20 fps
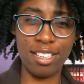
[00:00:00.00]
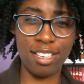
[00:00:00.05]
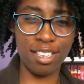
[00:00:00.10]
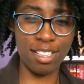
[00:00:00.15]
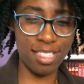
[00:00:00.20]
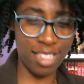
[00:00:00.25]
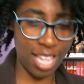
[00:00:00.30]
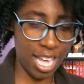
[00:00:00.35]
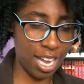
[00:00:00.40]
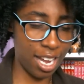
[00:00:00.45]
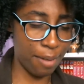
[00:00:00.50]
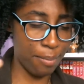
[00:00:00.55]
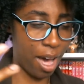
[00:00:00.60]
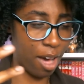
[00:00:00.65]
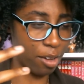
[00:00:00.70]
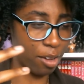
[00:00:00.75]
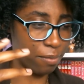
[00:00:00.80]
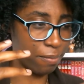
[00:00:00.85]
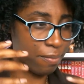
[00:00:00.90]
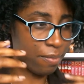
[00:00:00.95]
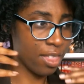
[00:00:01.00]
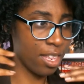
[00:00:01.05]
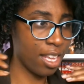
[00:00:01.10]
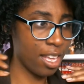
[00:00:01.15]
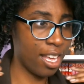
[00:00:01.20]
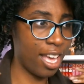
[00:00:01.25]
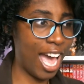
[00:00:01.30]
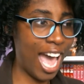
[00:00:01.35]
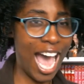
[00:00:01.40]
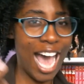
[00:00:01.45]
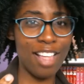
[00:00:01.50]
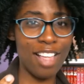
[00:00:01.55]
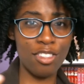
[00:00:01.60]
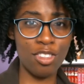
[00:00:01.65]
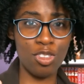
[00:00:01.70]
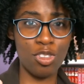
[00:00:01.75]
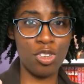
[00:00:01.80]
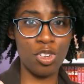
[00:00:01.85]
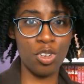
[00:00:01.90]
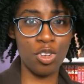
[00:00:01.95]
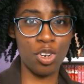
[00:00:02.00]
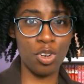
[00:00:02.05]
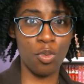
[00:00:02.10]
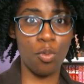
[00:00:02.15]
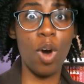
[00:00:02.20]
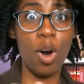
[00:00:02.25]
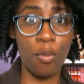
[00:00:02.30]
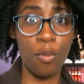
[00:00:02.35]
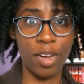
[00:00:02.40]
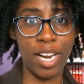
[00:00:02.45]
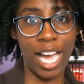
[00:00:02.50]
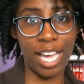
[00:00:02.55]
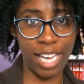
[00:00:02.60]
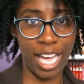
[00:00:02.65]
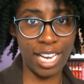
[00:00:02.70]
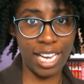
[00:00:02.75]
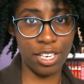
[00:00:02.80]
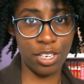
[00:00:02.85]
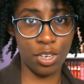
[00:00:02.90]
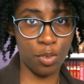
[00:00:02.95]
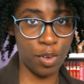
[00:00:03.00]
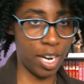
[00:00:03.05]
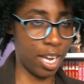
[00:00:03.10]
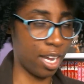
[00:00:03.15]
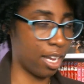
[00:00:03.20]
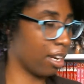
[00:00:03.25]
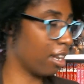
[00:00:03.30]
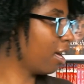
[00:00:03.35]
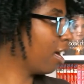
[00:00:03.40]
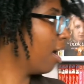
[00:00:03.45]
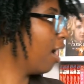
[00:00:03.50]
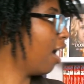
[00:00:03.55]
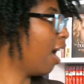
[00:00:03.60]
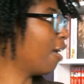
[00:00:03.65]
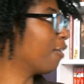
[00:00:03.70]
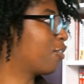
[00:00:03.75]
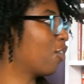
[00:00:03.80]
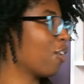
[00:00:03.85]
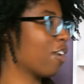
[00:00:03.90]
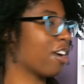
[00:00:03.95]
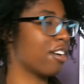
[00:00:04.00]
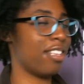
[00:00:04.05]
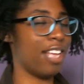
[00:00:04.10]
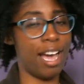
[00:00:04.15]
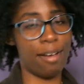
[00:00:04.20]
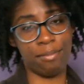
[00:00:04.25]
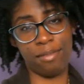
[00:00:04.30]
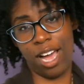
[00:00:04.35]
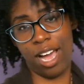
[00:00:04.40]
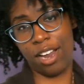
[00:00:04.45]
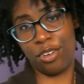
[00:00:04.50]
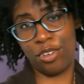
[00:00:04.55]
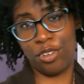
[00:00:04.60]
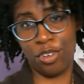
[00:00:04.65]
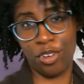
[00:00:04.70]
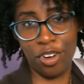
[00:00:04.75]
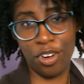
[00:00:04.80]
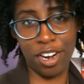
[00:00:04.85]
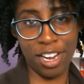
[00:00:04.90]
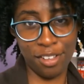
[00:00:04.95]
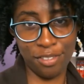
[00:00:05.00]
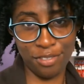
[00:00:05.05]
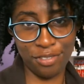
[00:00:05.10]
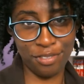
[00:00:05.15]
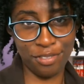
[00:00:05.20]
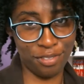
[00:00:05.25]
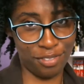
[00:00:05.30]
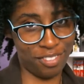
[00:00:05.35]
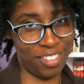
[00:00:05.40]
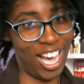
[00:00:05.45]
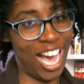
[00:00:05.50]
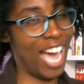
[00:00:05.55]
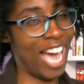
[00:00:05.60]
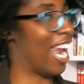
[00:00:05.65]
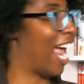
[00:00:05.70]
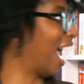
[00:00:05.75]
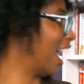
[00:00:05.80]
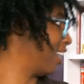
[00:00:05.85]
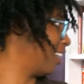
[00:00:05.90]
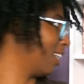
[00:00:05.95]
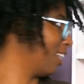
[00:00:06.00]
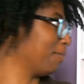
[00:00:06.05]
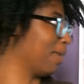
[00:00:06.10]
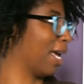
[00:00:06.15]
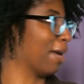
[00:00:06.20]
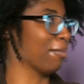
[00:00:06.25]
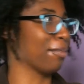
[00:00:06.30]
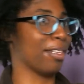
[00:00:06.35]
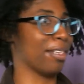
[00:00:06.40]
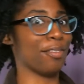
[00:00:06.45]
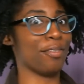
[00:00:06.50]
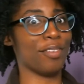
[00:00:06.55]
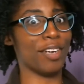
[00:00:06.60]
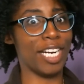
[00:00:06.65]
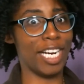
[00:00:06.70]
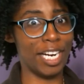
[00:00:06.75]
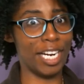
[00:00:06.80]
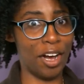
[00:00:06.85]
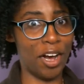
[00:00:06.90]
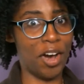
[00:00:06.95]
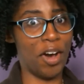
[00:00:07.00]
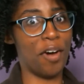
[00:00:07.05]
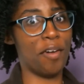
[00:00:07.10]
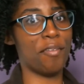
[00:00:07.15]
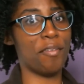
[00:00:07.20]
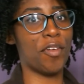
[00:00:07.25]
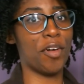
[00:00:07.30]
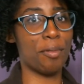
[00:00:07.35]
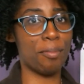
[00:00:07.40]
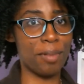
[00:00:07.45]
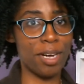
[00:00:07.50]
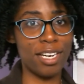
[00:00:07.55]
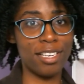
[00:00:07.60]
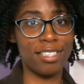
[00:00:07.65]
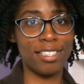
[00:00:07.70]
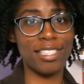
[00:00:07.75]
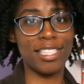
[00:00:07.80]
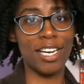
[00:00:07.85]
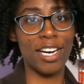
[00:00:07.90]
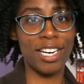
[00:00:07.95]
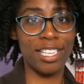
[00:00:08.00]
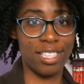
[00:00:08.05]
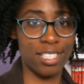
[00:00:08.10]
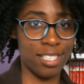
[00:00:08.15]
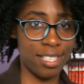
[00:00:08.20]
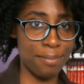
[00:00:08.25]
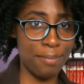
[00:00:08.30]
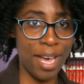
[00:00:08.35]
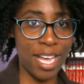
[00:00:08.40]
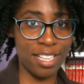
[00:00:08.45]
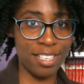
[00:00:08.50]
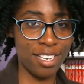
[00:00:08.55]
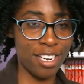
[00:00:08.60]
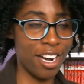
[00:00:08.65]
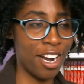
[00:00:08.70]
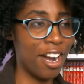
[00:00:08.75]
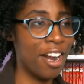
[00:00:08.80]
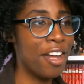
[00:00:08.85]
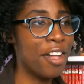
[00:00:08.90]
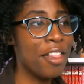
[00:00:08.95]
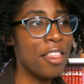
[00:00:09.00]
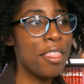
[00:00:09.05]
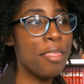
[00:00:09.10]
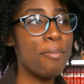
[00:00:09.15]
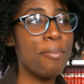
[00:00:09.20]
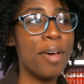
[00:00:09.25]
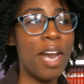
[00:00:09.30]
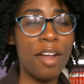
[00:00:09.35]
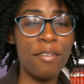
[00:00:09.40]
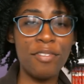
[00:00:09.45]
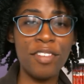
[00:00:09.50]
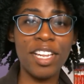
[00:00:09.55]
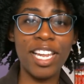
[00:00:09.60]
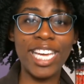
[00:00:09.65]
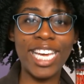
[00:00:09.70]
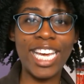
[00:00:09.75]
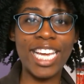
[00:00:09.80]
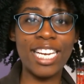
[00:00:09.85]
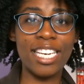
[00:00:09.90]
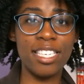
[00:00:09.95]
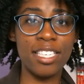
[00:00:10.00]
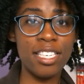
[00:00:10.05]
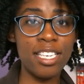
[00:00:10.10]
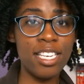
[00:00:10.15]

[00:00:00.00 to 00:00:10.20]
to think about, as a student, what would I like to read? Of course, I'm not sure if I'd actually be able to read all four books during the semester, but I feel like it,